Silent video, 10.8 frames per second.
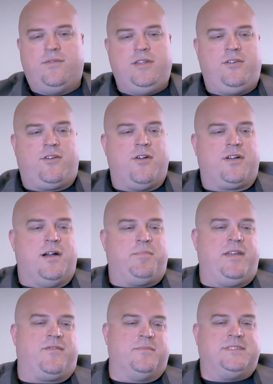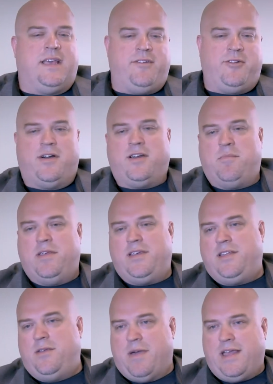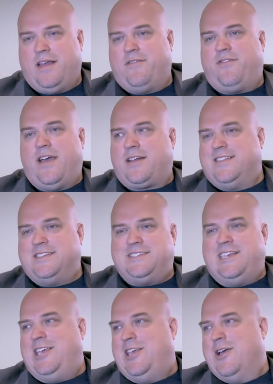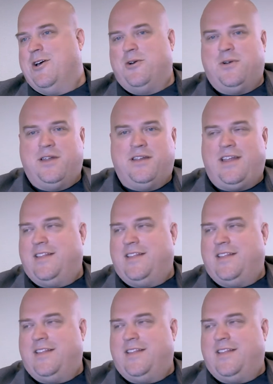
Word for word: When you grow a company from 70 to 100 million, you might affect the CEO and,